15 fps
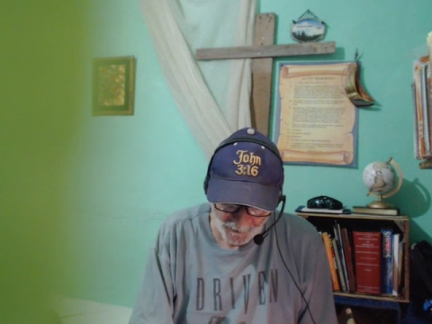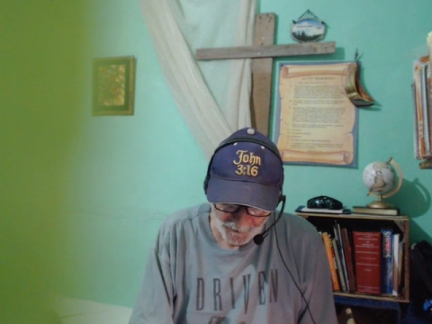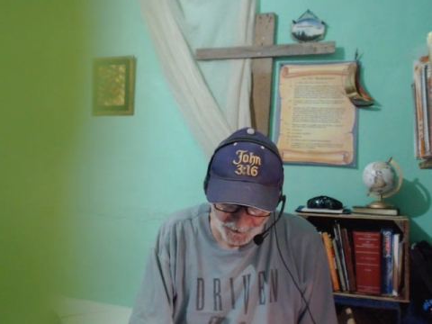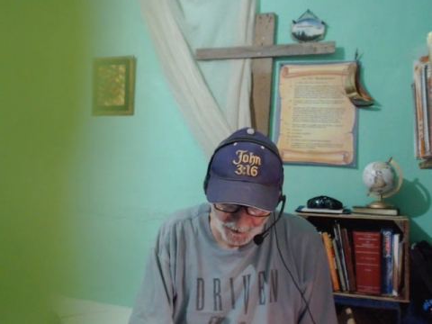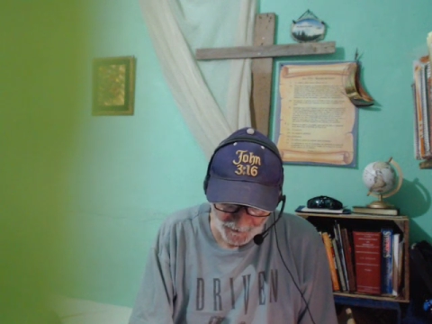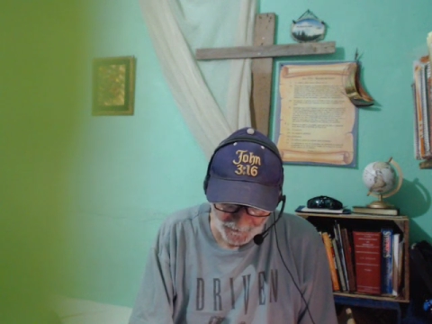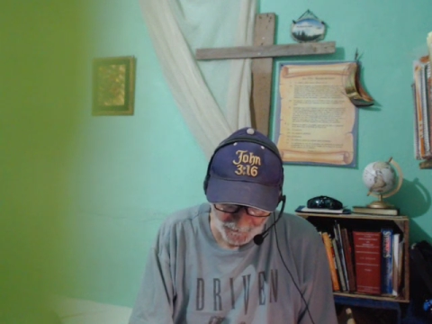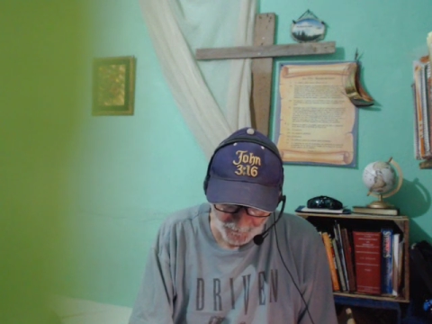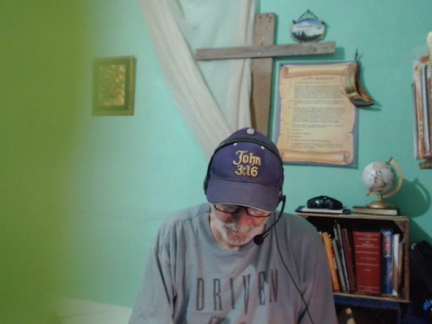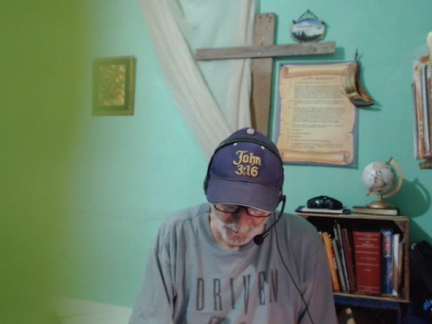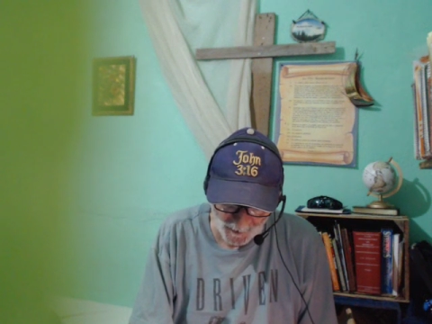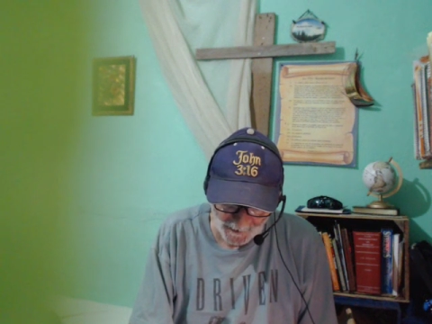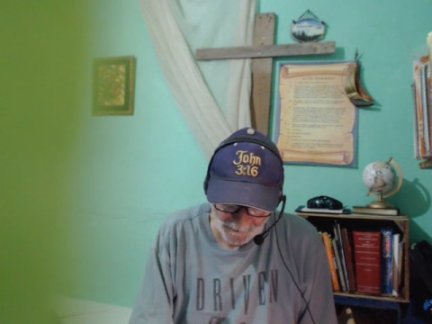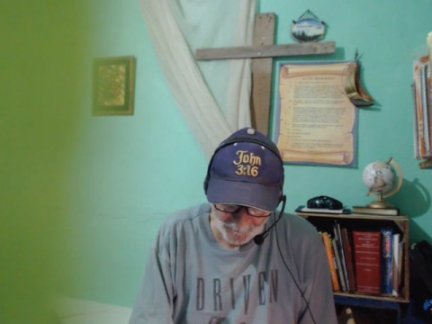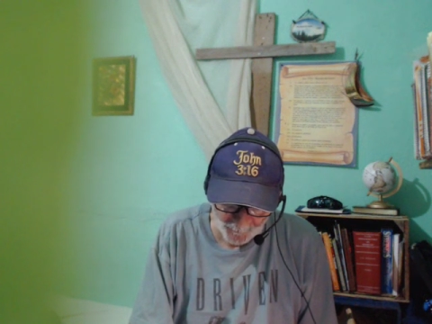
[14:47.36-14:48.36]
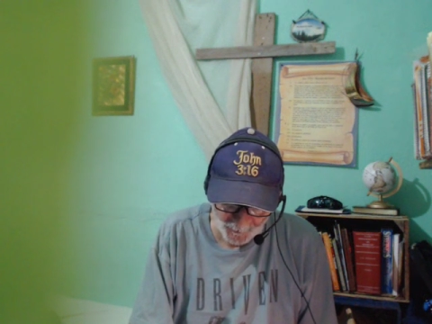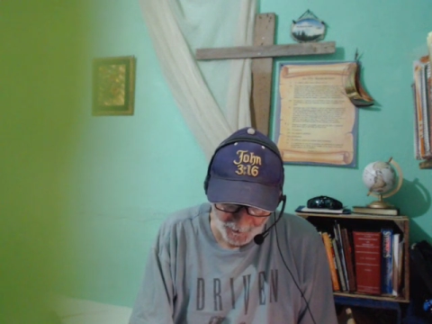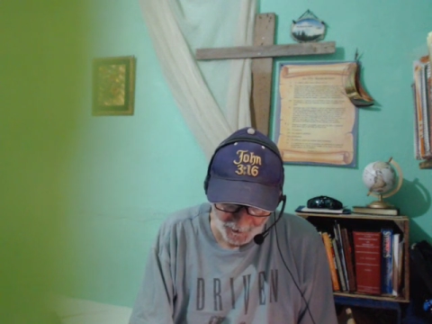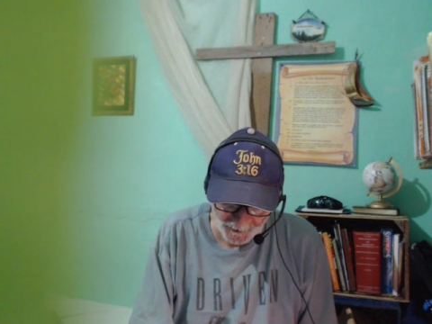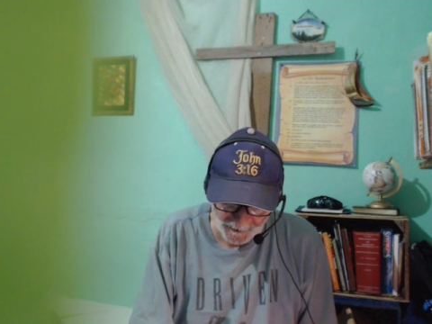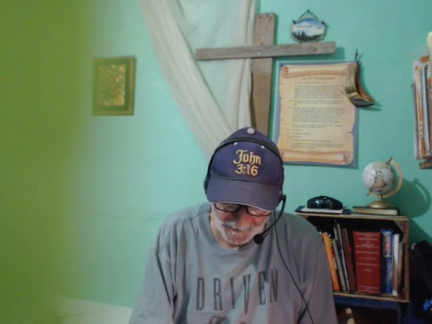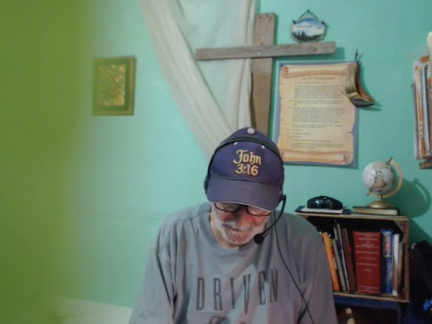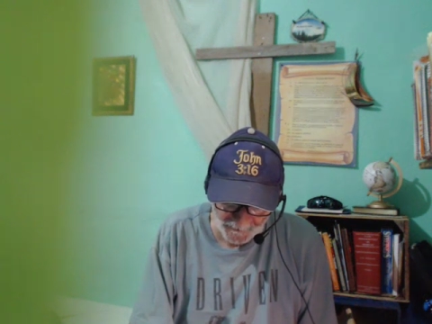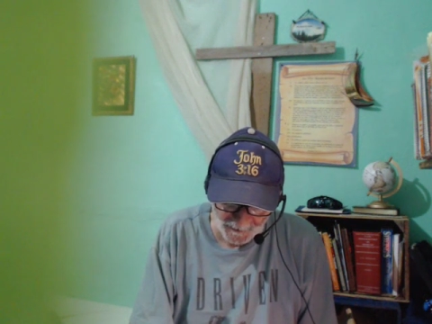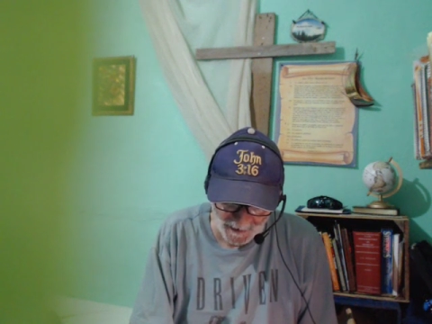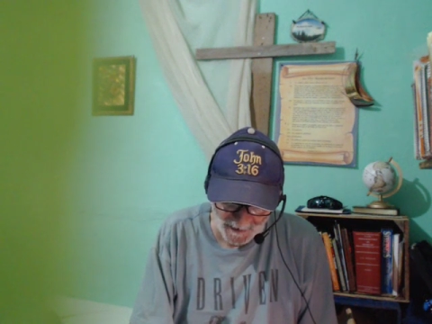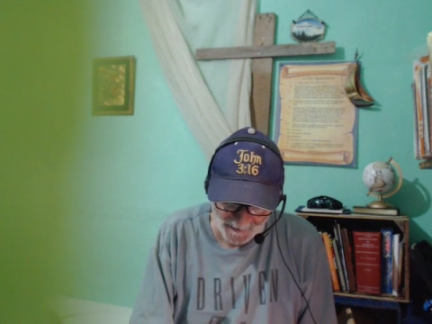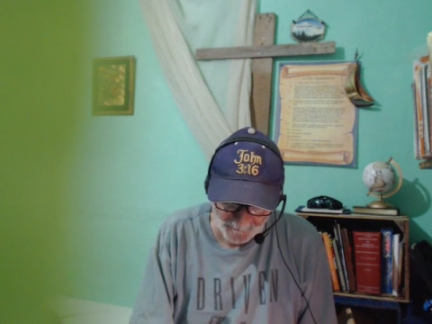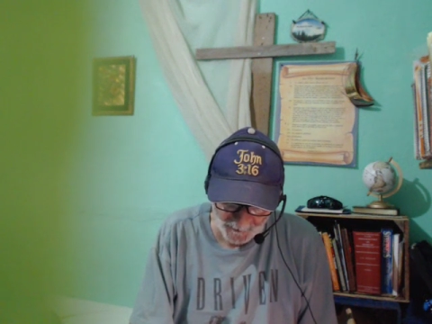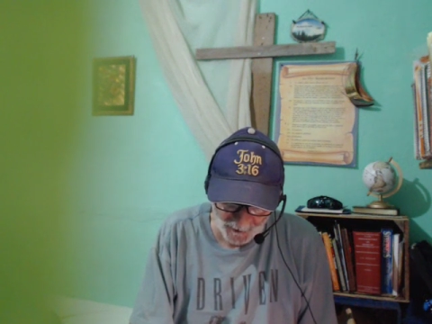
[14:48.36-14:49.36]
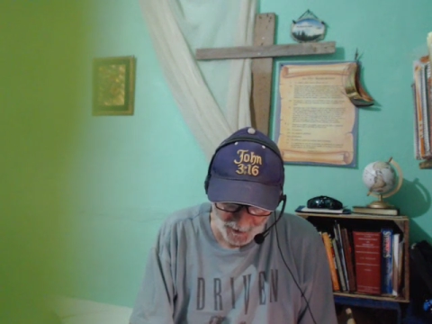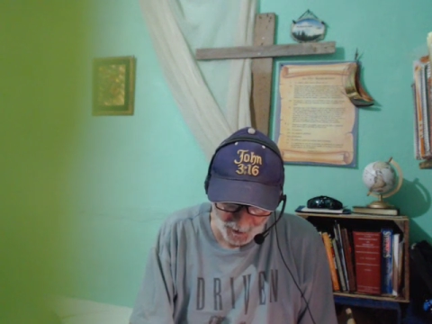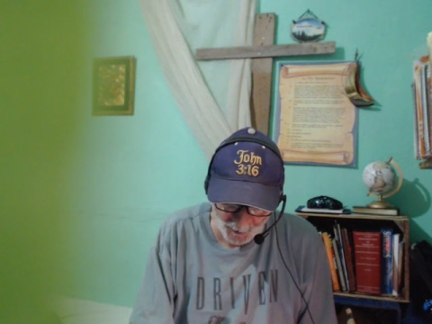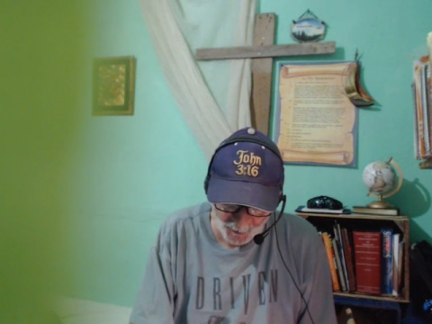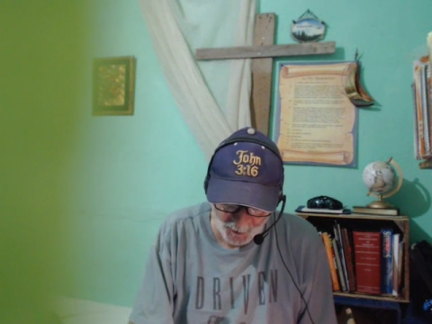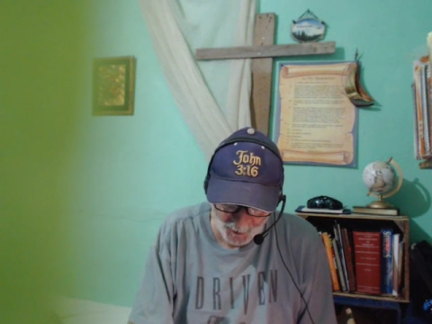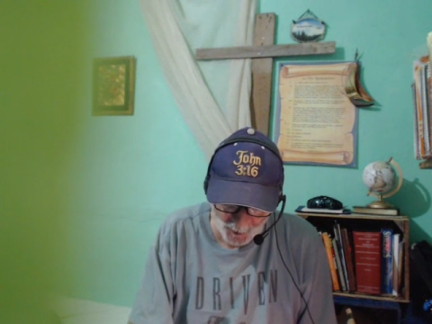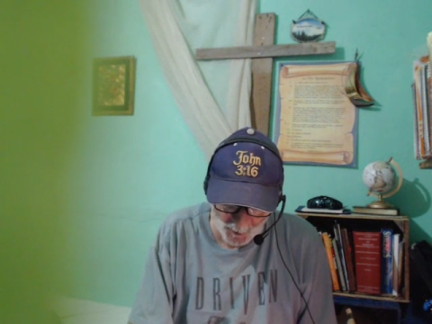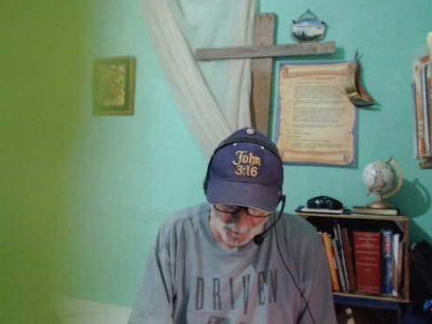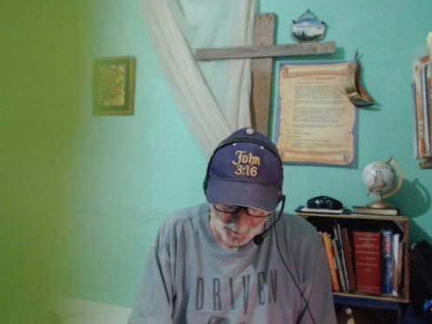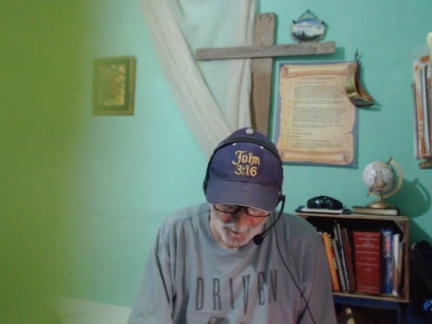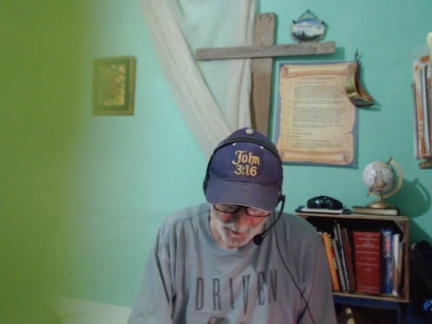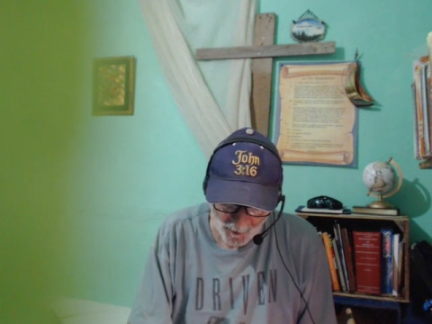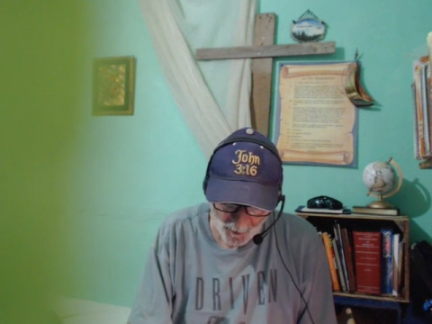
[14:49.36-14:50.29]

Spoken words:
Jesus Christ, which in his times he shall show,